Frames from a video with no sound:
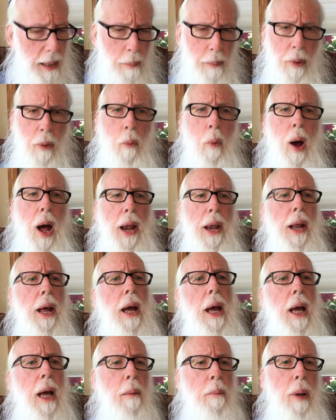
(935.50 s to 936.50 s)
number one.
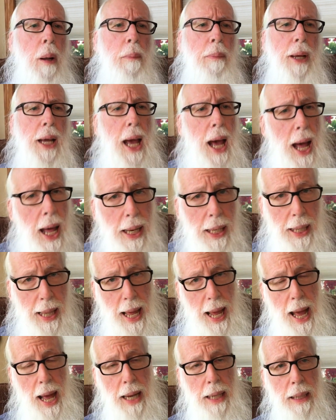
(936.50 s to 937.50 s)
But beyond
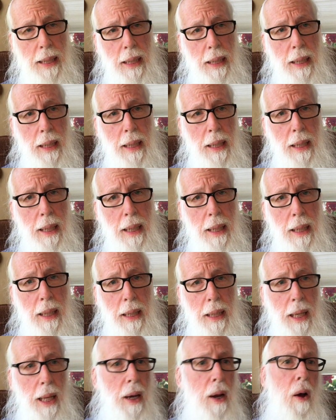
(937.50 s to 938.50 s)
that,
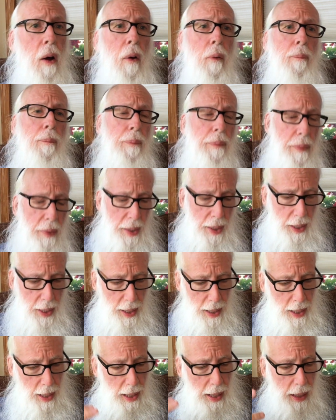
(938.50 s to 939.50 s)
you know,
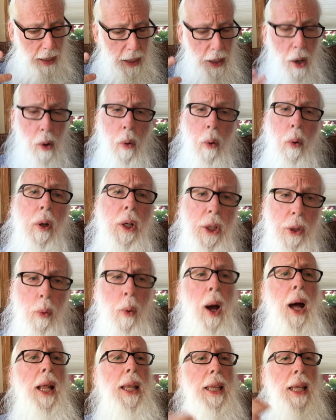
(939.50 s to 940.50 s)

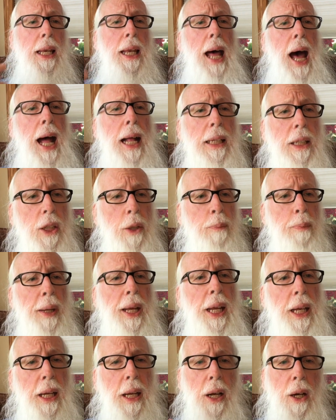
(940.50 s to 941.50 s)
Yahushua did not
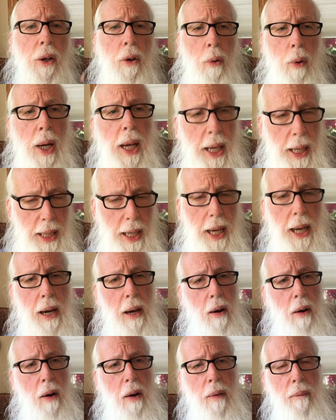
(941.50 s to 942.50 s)
speak Greek
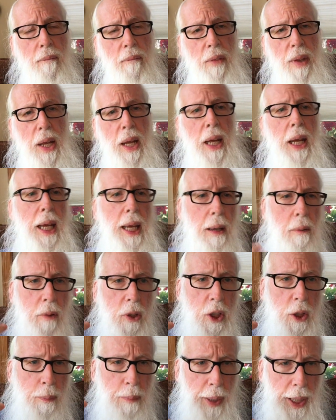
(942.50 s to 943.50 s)
here. He
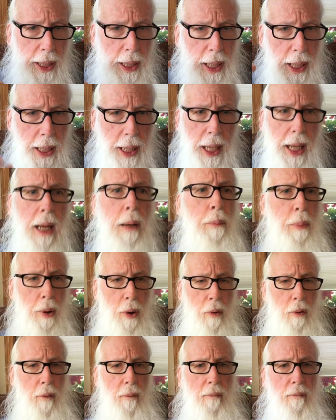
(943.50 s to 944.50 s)
was speaking Hebrew.